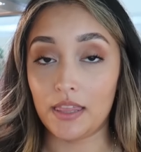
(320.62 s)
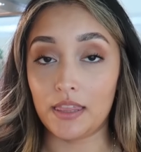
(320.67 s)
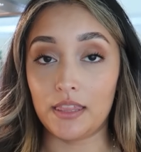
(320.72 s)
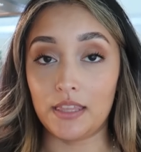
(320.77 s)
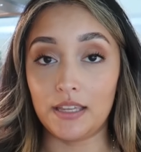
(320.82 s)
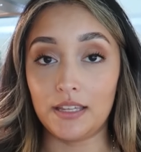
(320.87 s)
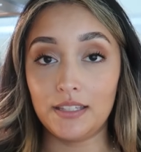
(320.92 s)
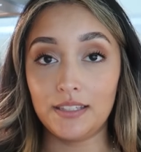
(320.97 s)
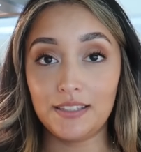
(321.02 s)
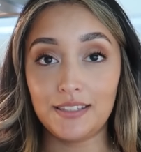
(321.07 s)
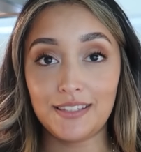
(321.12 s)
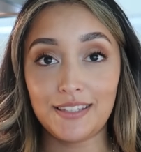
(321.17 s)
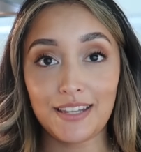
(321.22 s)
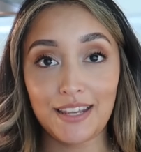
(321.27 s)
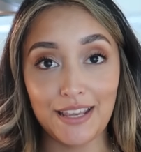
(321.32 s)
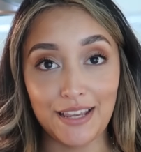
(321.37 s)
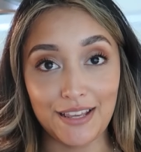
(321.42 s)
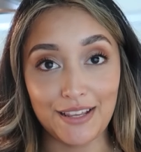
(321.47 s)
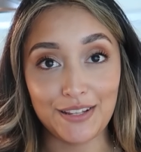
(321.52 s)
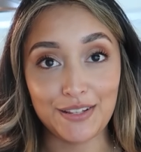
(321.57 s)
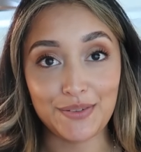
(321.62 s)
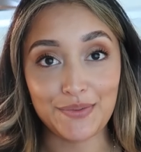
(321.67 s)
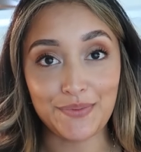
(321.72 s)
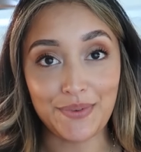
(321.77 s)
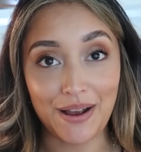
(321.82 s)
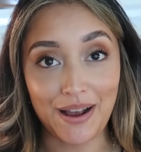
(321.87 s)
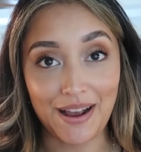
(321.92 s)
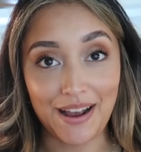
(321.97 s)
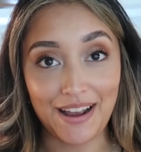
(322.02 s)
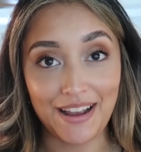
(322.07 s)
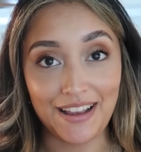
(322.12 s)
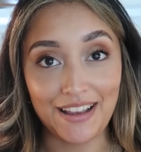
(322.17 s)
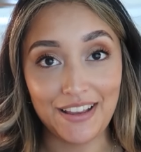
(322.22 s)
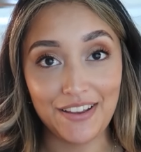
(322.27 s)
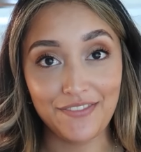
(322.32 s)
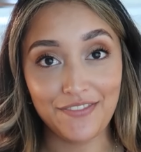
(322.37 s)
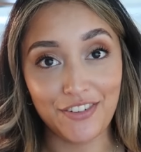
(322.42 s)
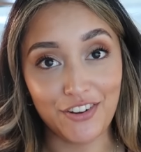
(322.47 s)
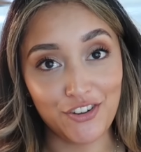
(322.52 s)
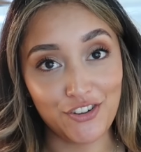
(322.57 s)
This is
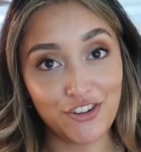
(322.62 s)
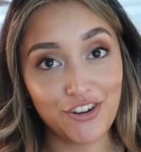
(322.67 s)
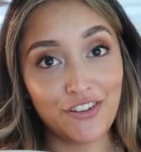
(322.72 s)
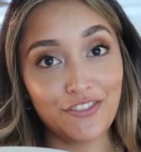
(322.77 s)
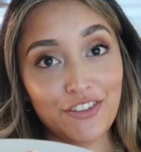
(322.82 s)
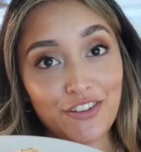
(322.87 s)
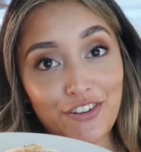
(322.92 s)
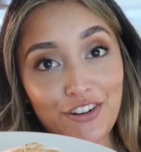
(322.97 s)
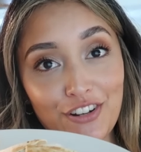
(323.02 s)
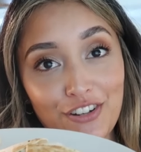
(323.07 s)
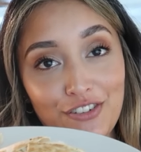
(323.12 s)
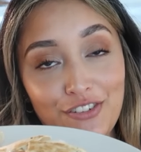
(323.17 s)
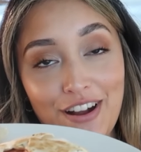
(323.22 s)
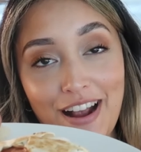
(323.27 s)
my version of the crunch